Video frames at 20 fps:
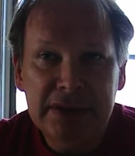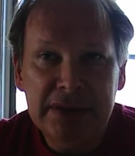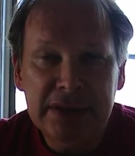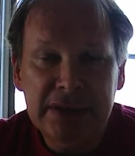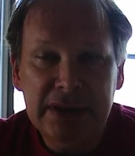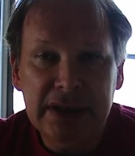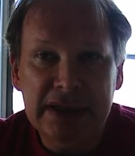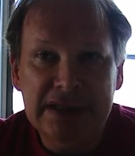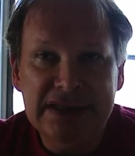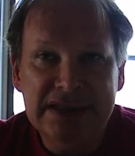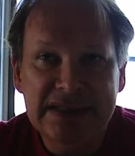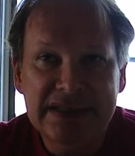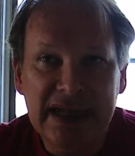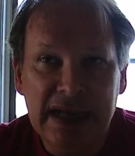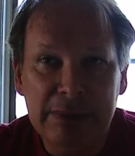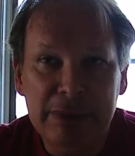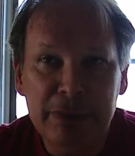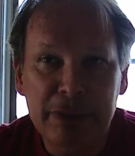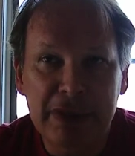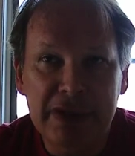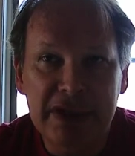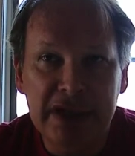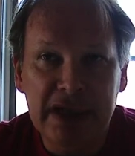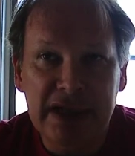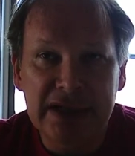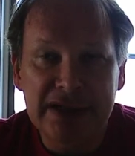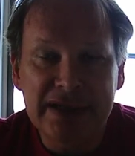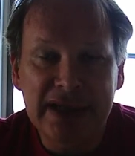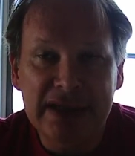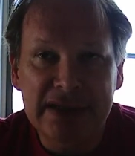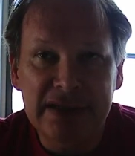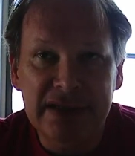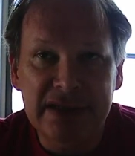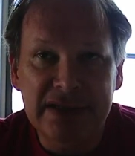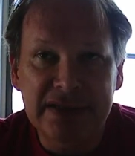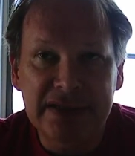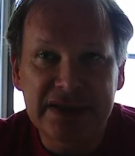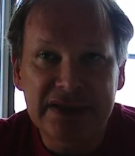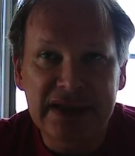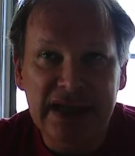I stopped wearing contact lenses,
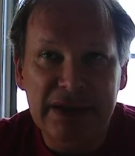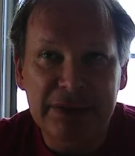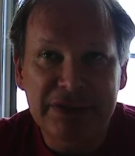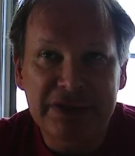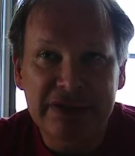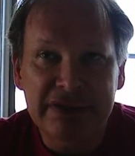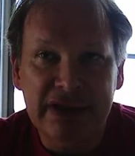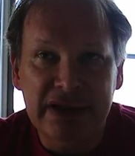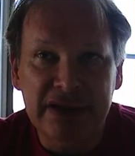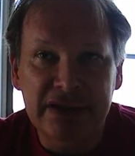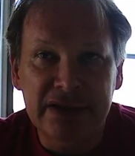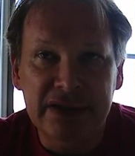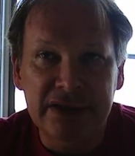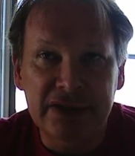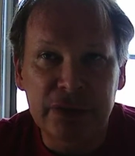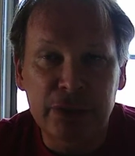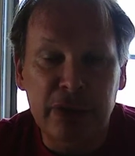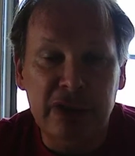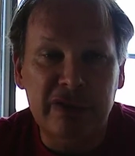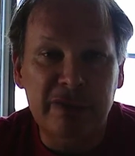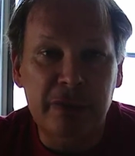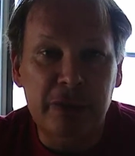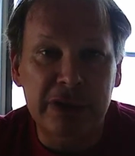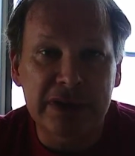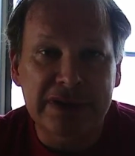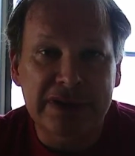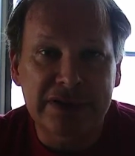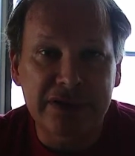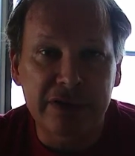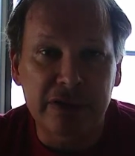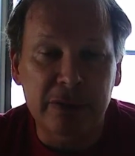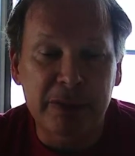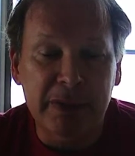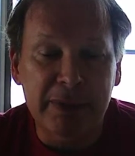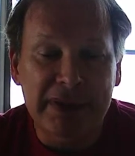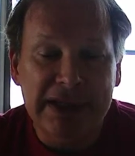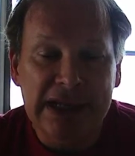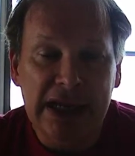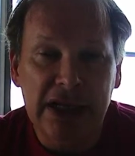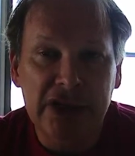I was around a 12.0, but my
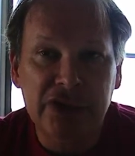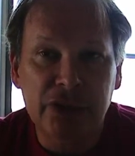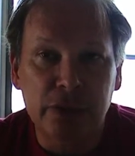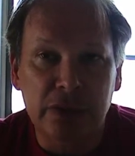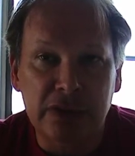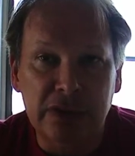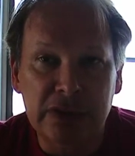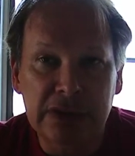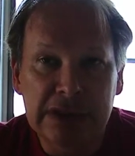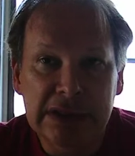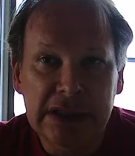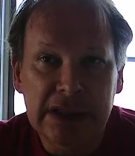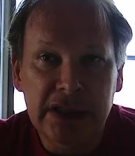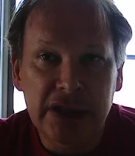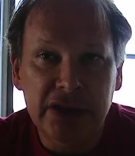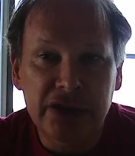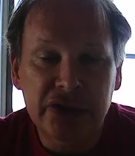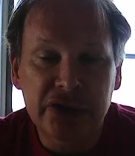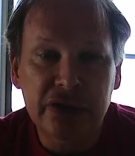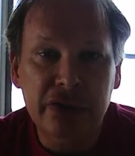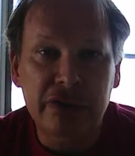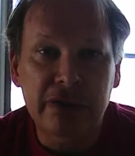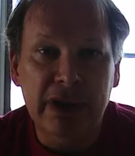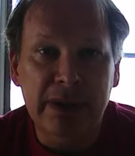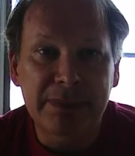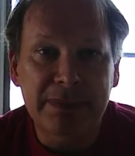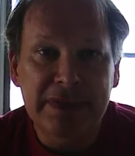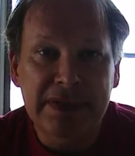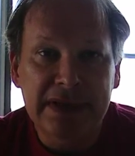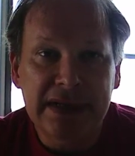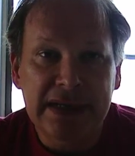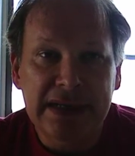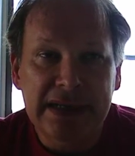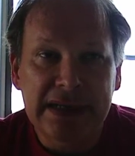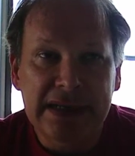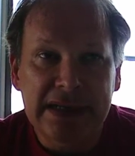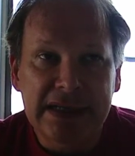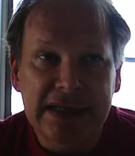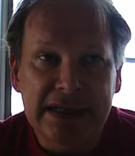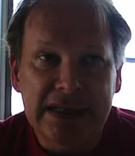actual script
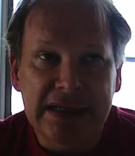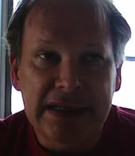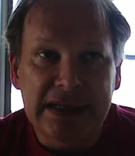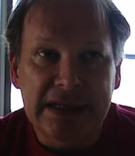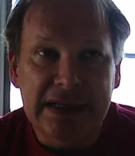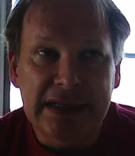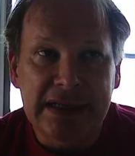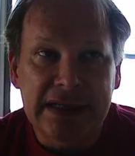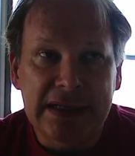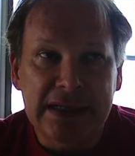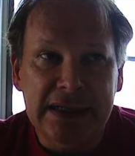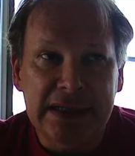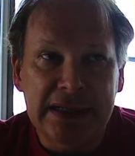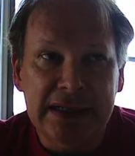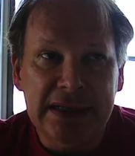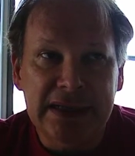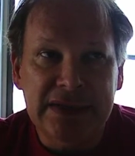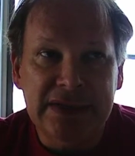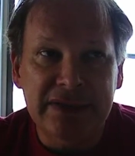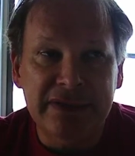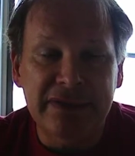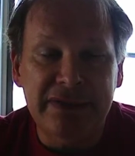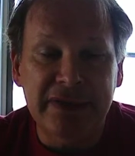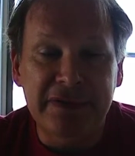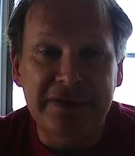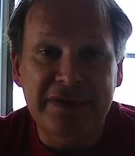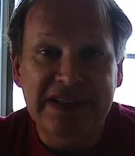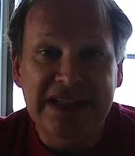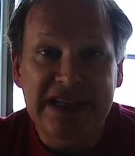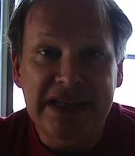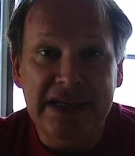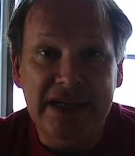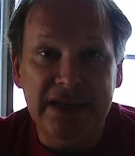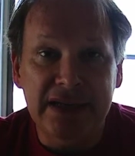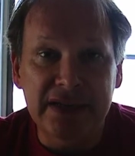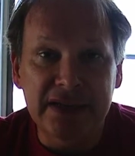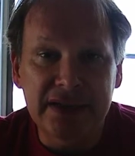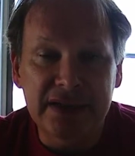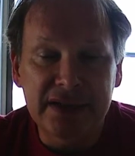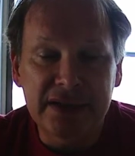is a 15,
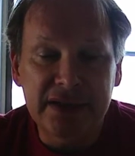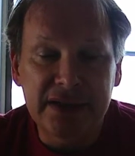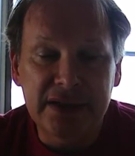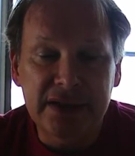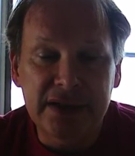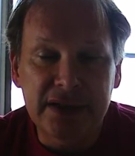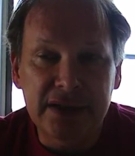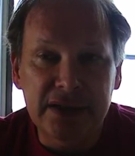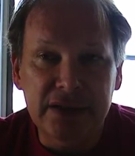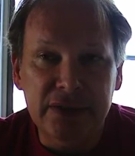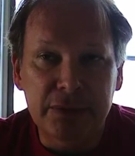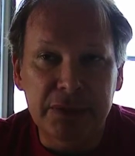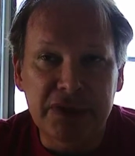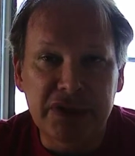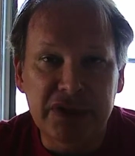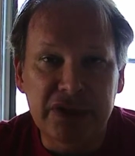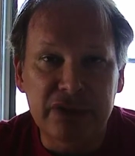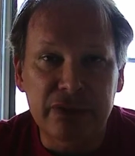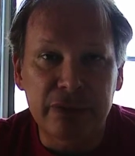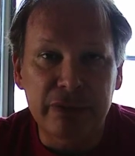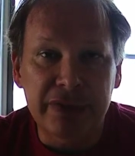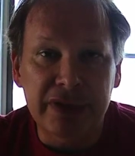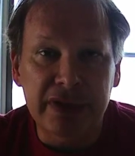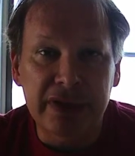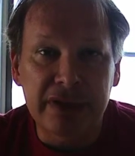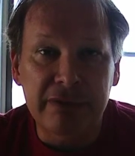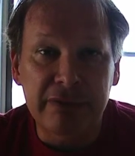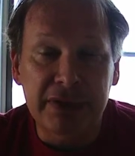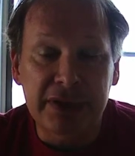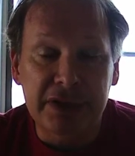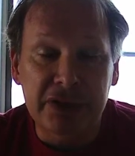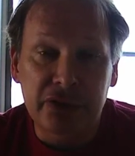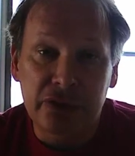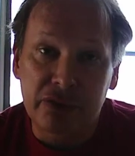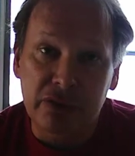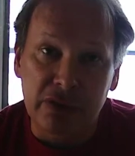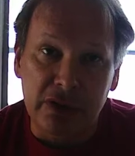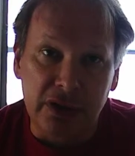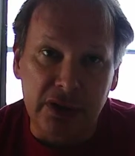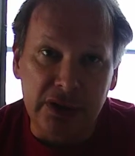which is really, really
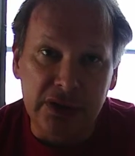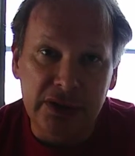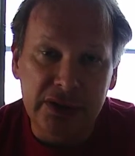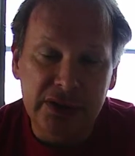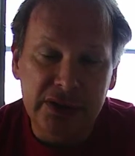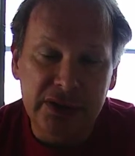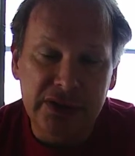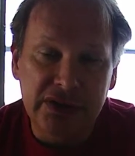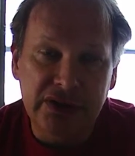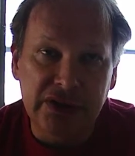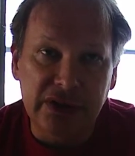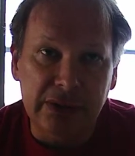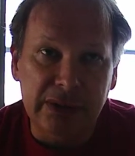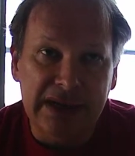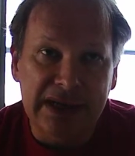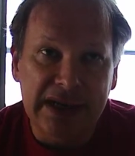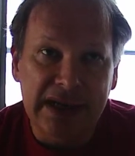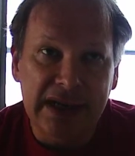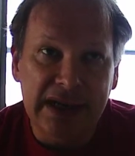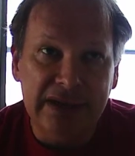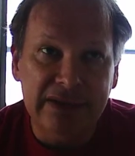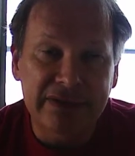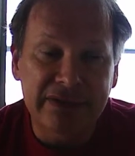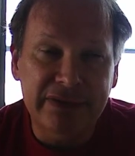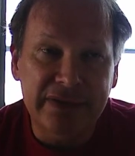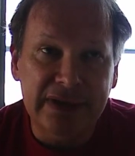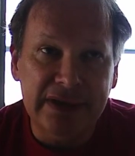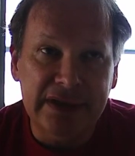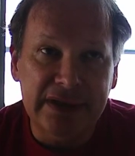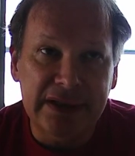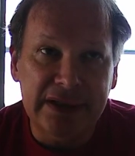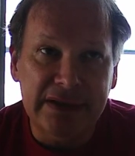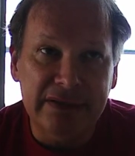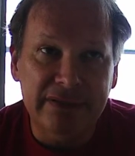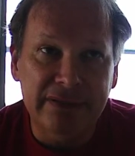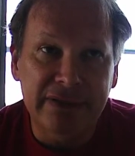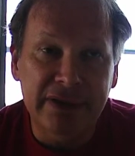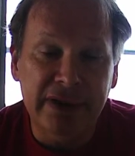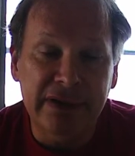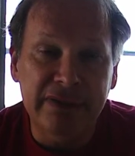strong. So I have
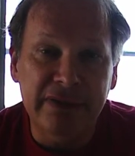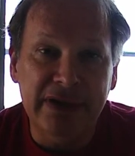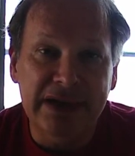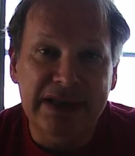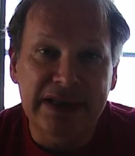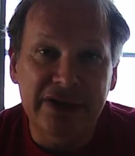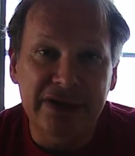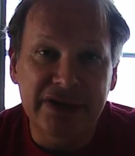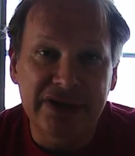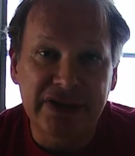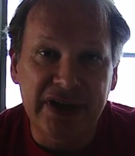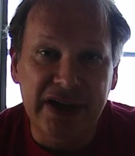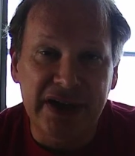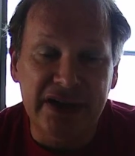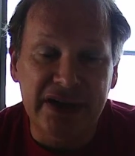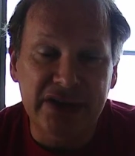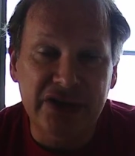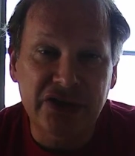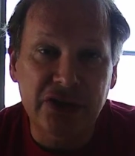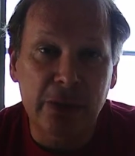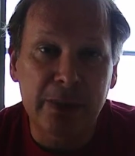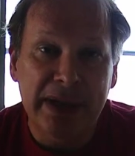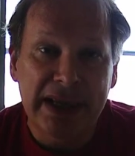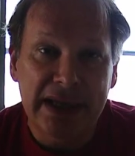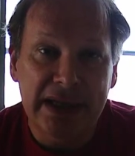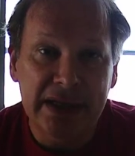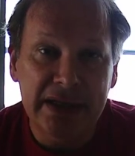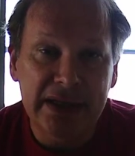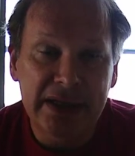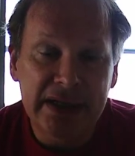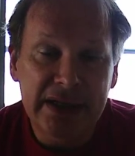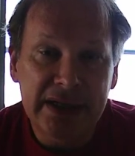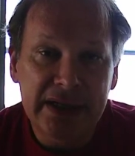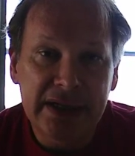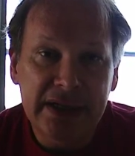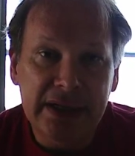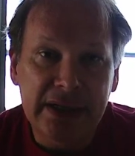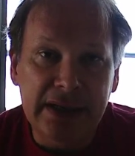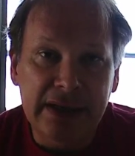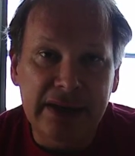very, very nearsightedness, so bad
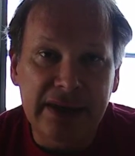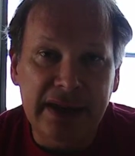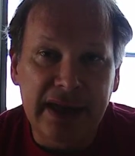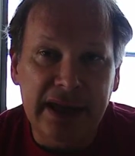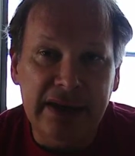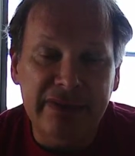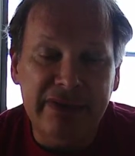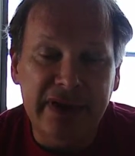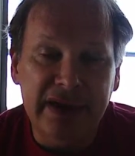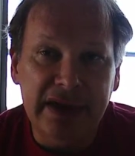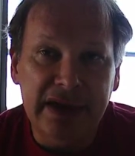that if I